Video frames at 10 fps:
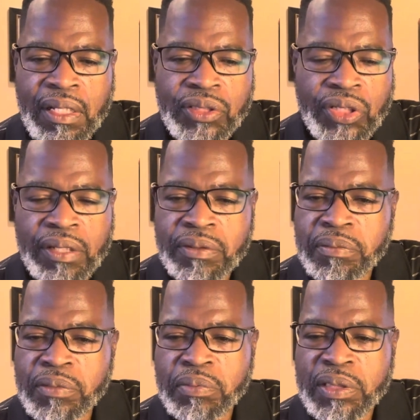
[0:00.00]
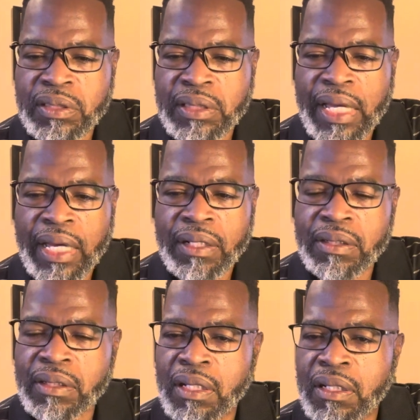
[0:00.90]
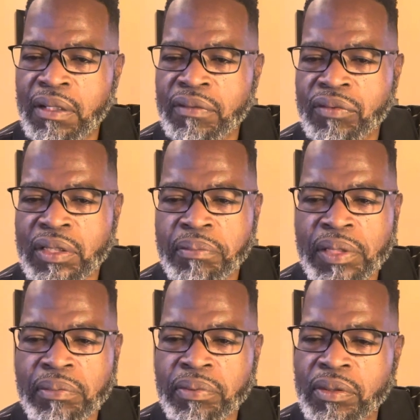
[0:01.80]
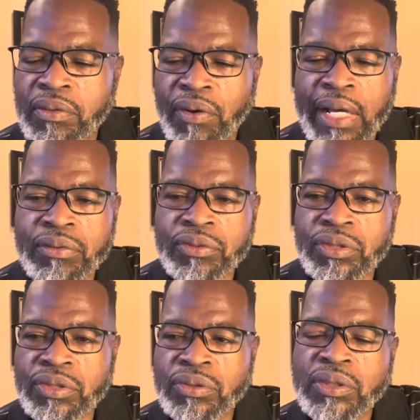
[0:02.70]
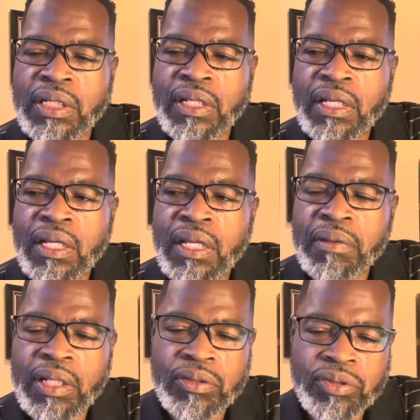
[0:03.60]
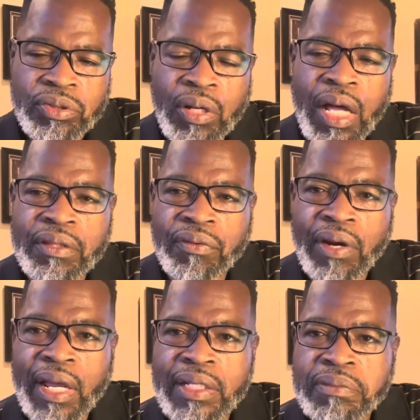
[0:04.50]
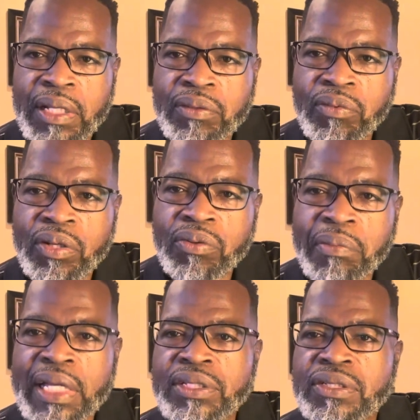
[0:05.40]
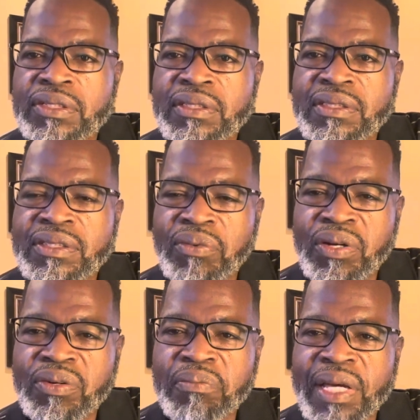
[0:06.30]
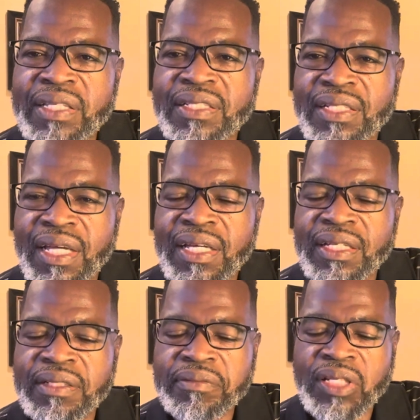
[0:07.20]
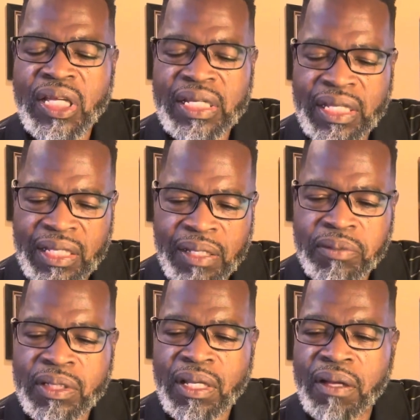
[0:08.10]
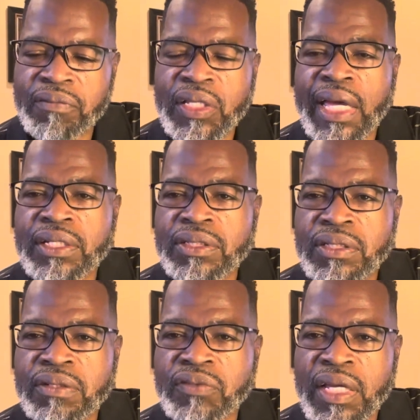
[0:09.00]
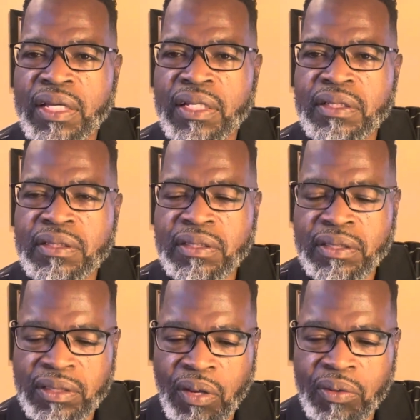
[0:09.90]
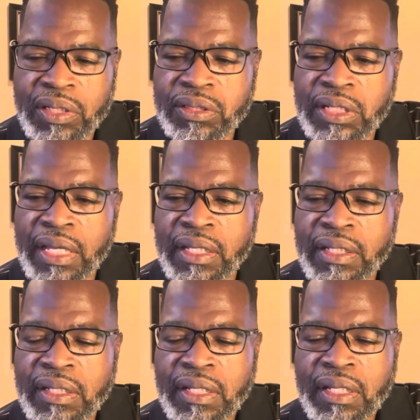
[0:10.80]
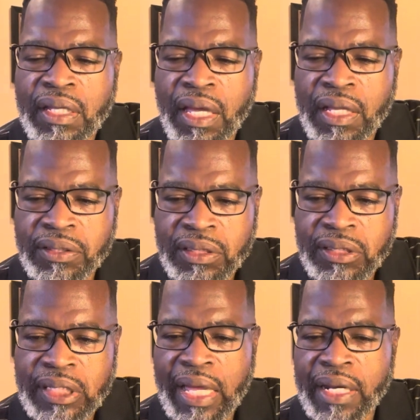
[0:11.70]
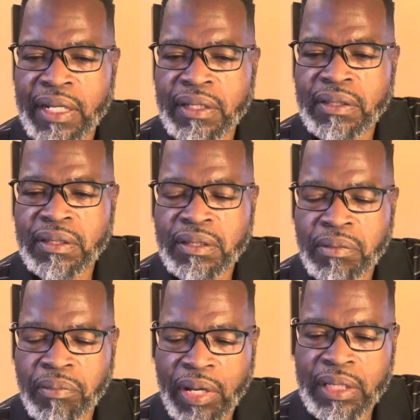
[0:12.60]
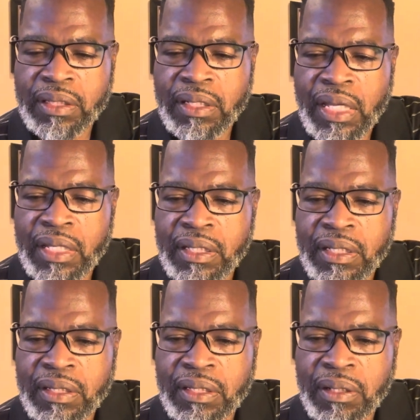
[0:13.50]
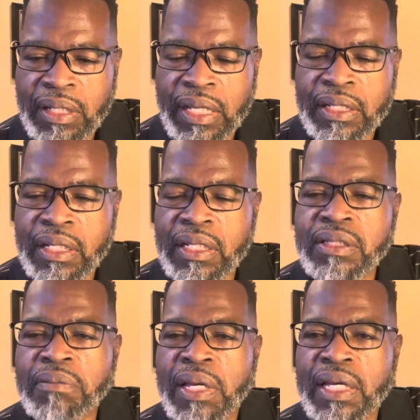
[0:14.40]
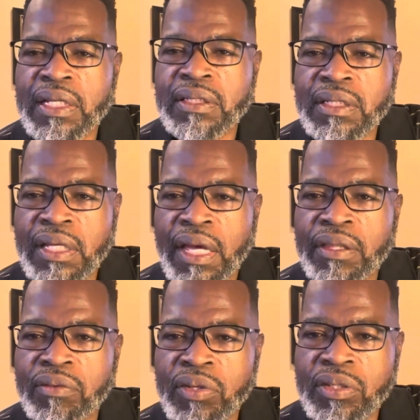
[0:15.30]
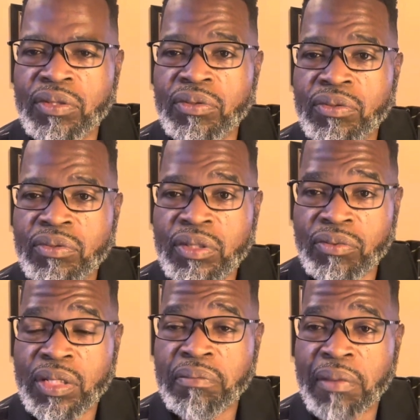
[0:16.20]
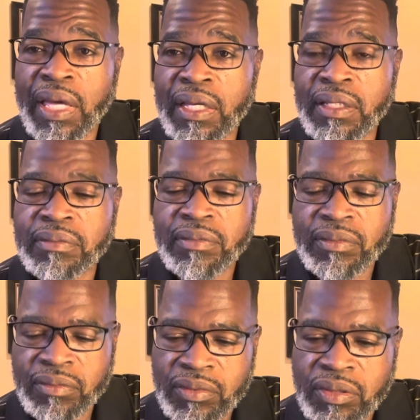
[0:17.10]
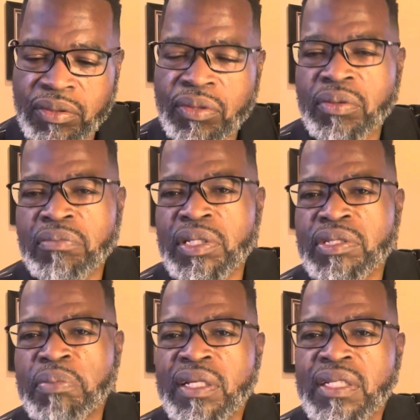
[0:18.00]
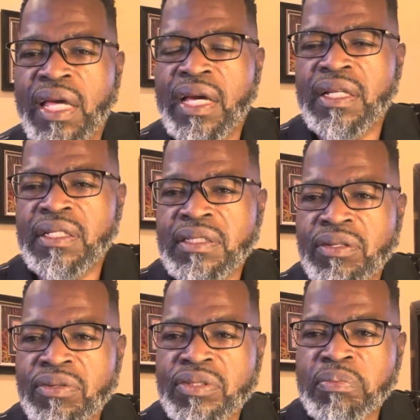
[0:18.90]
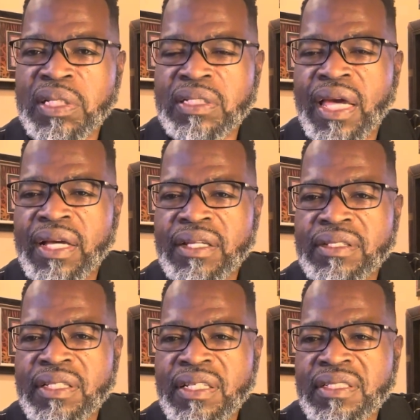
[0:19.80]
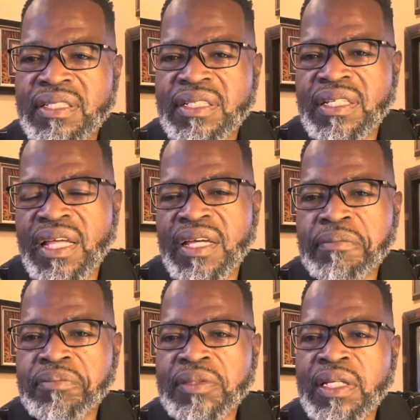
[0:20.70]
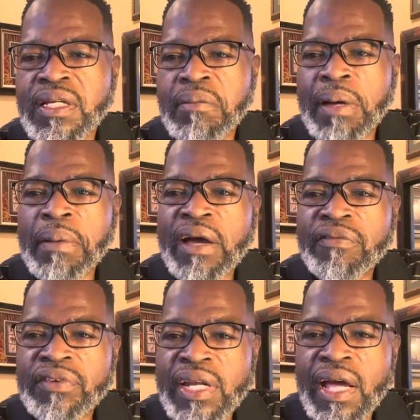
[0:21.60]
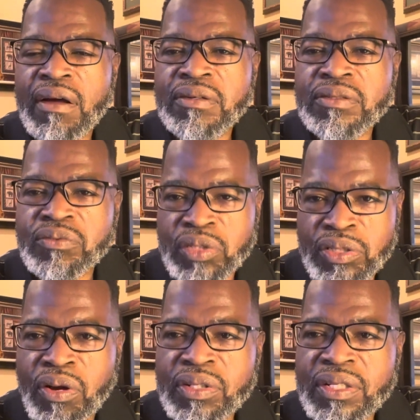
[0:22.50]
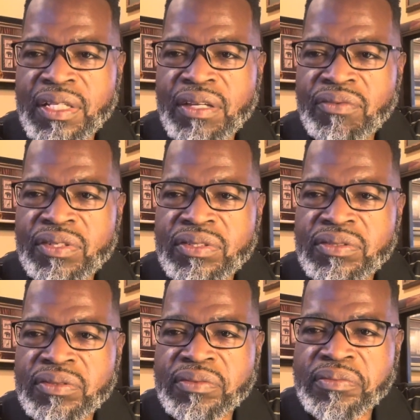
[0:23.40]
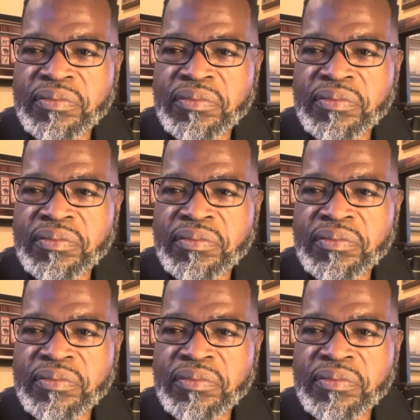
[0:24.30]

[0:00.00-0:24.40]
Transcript: Share some spectacular love with the people around you because you're authorized by the one who made you, the one who made the day, and he himself, the Ancient of Days, saw this day and decided to break the day, the day that he made together with you who he made so you can be spectacular, those spectacular things in the day. Bye-bye for now. We'll talk to you again real soon.